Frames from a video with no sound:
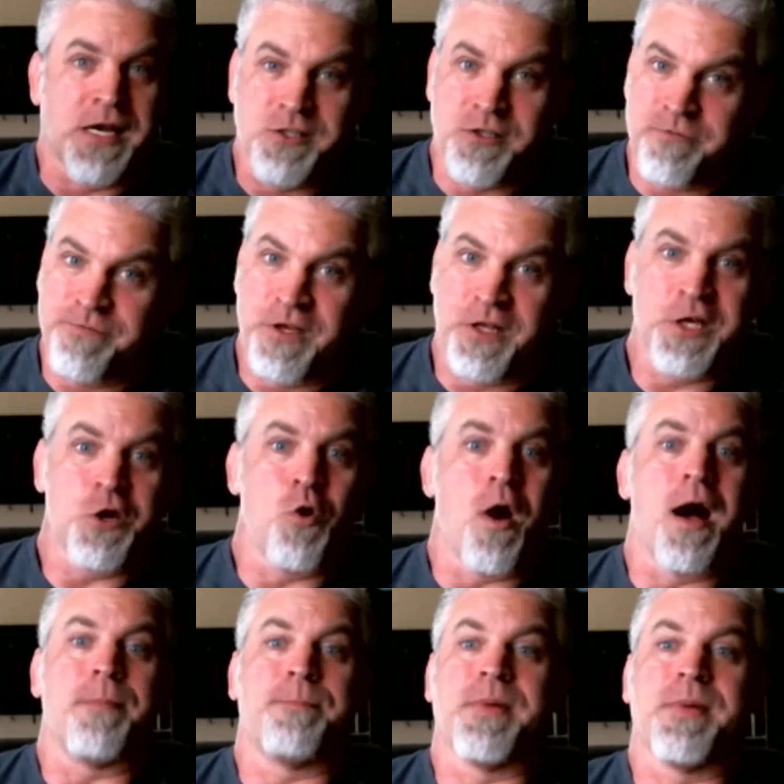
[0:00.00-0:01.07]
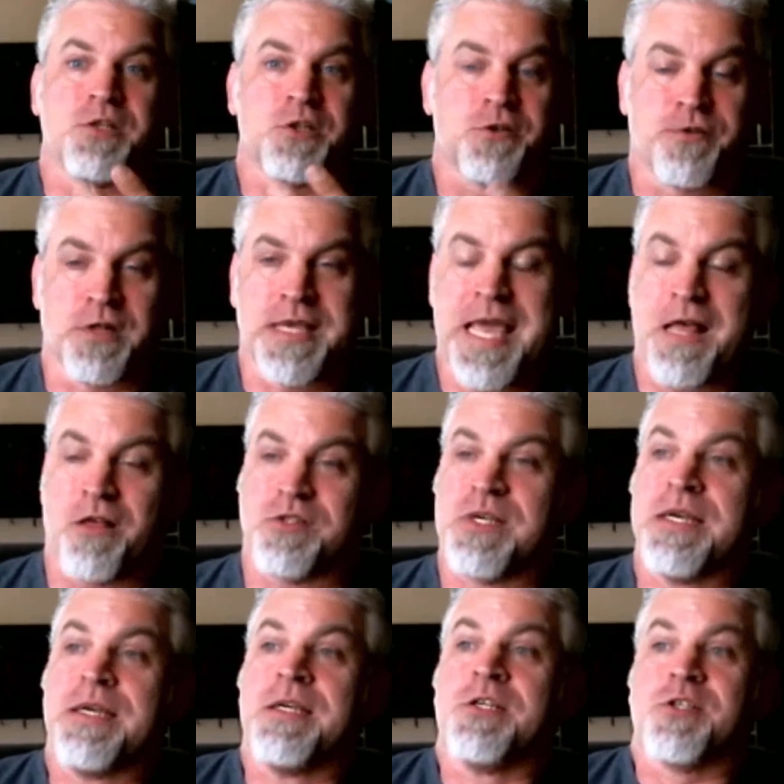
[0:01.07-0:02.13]
doesn't fill you up and is just full of
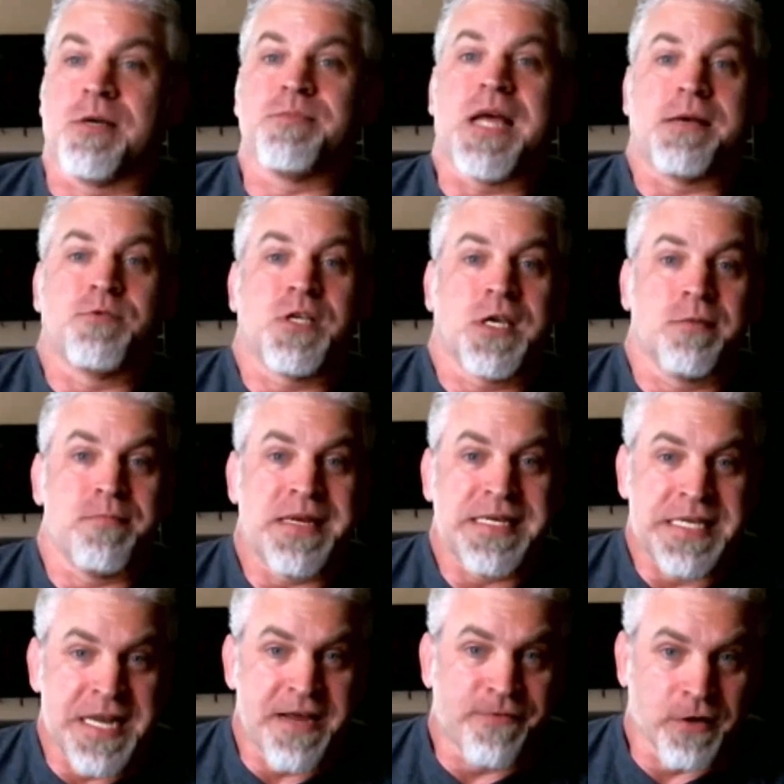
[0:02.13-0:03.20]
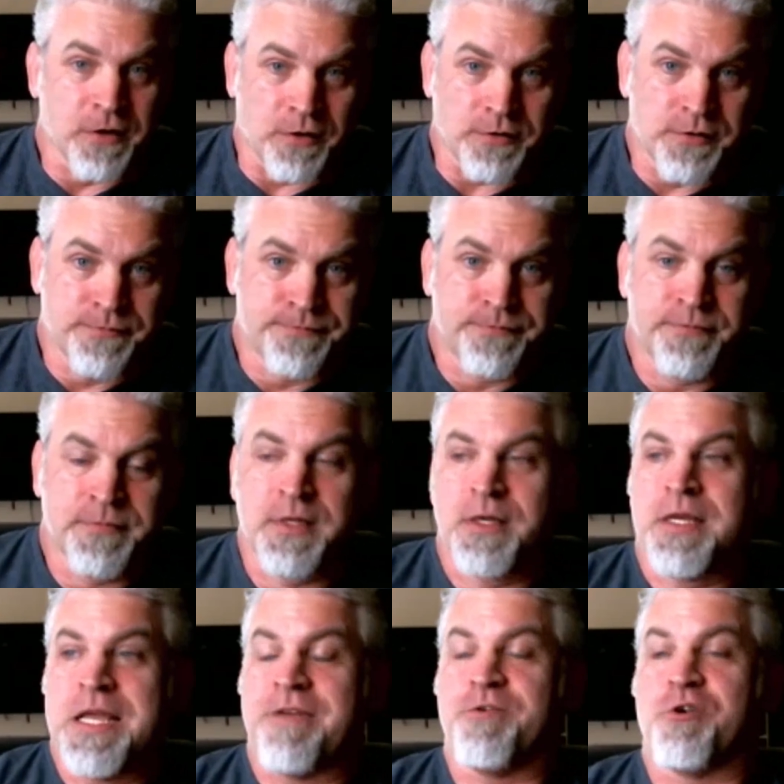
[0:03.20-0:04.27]
calories, sometimes it can be difficult
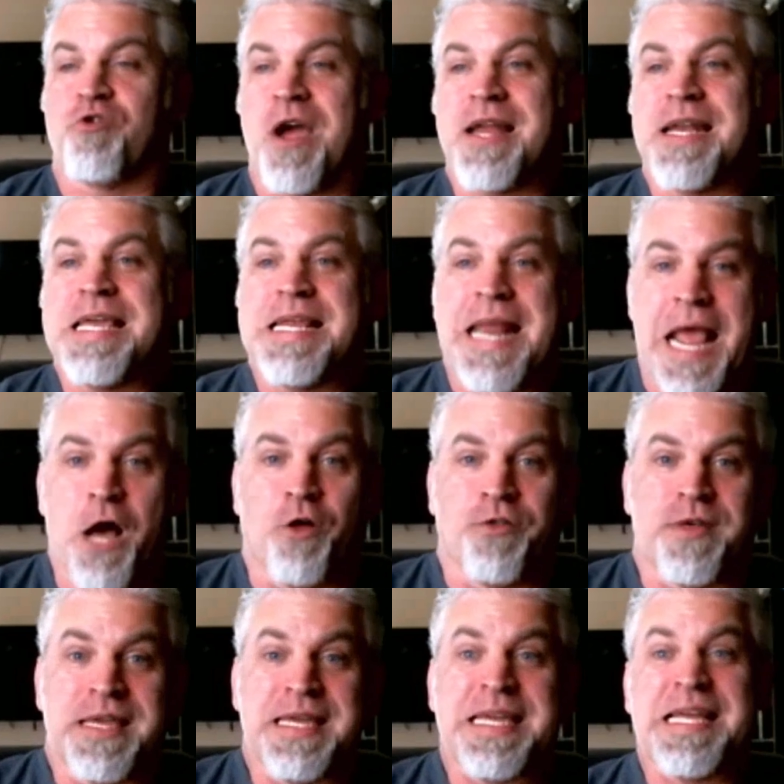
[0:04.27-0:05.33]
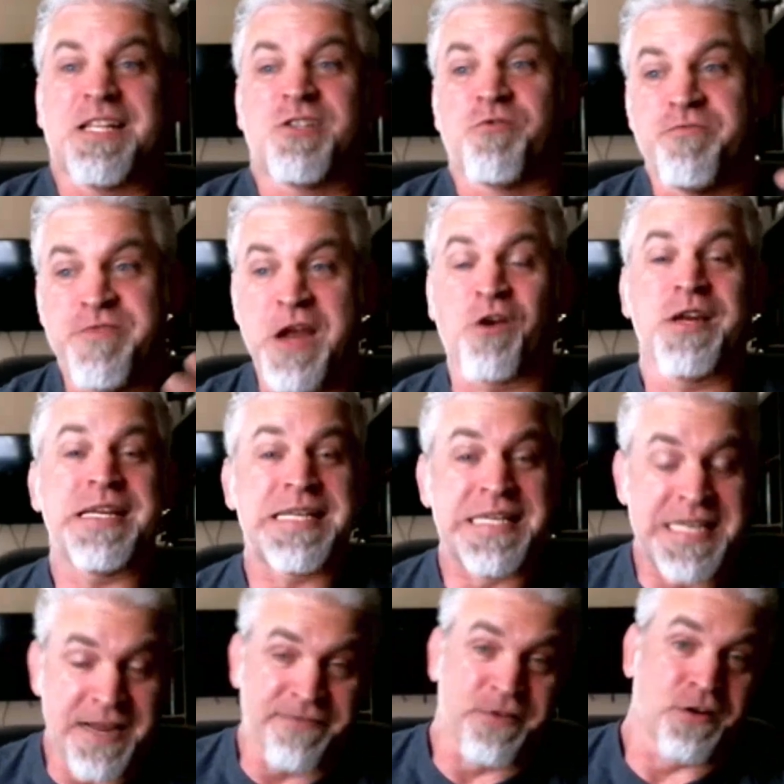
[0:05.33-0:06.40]
if you're trying to eat healthy, it's
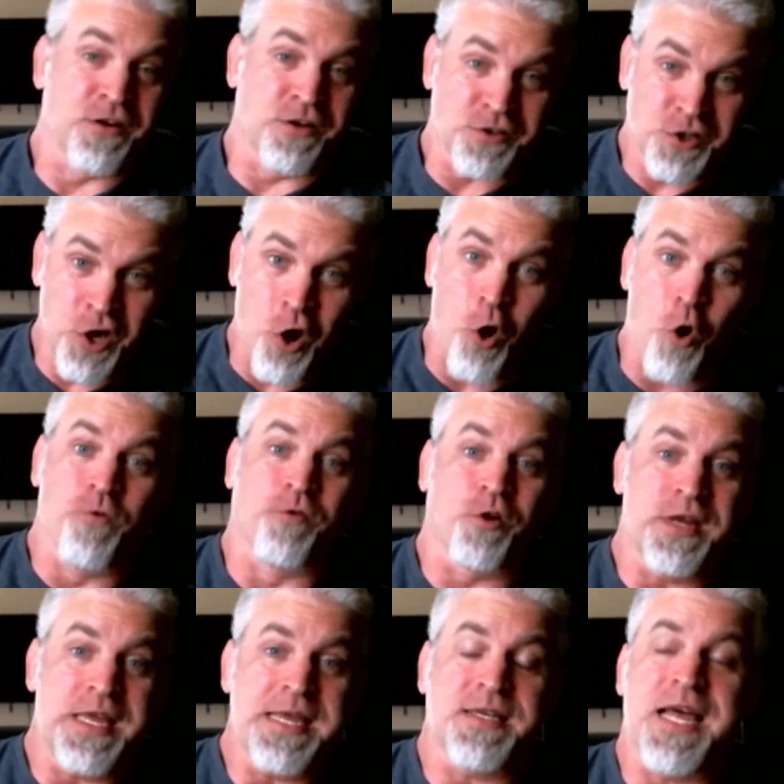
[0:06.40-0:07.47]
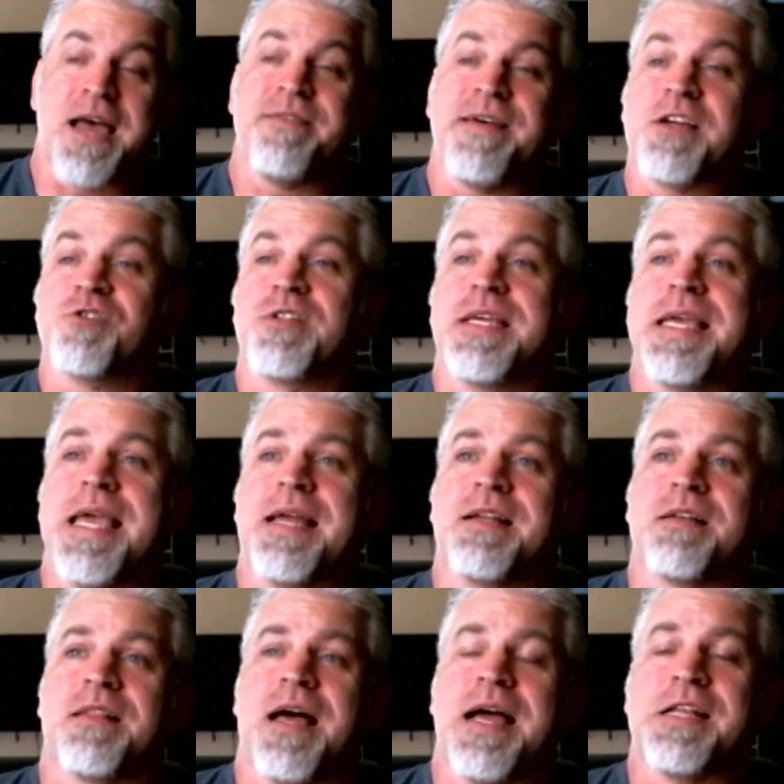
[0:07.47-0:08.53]
very difficult to overeat. I've actually
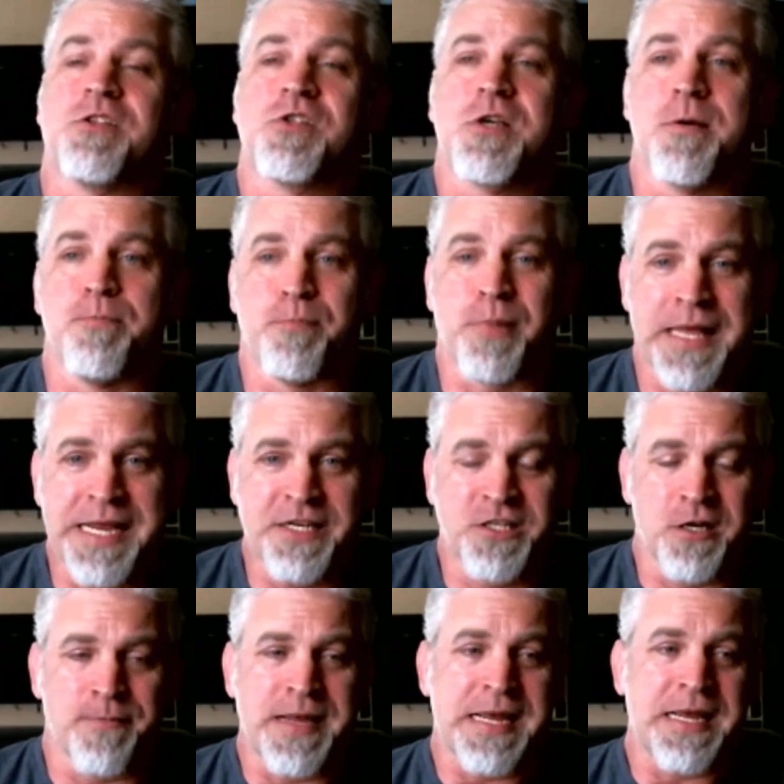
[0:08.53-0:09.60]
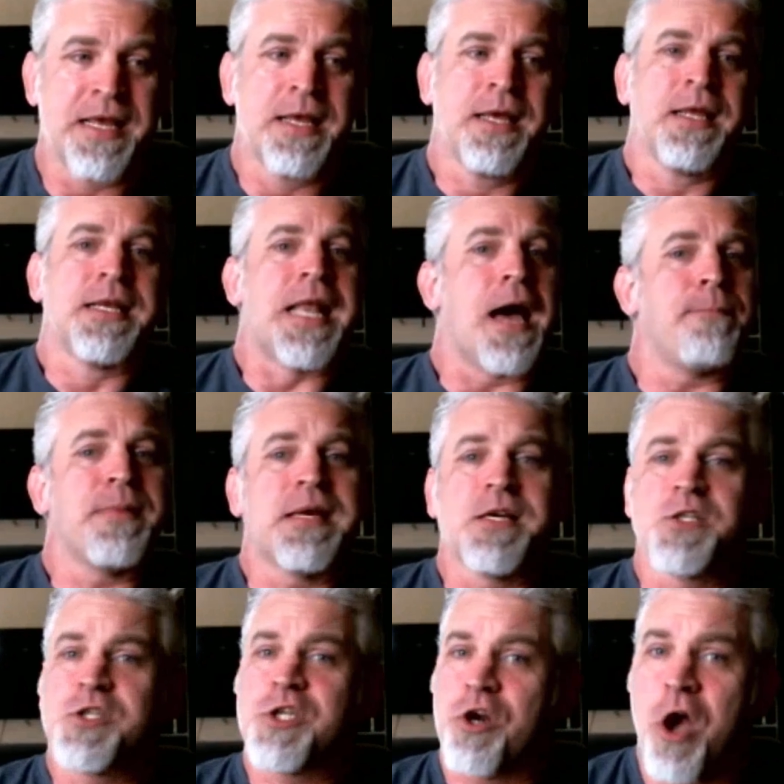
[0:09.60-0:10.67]
had clients complain to me, not
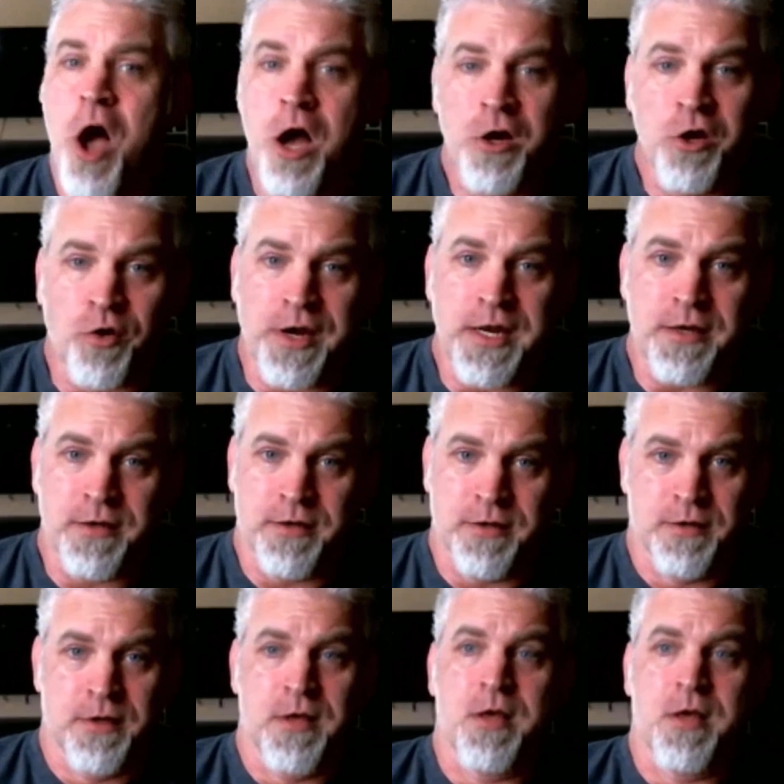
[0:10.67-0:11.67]
because they're hungry,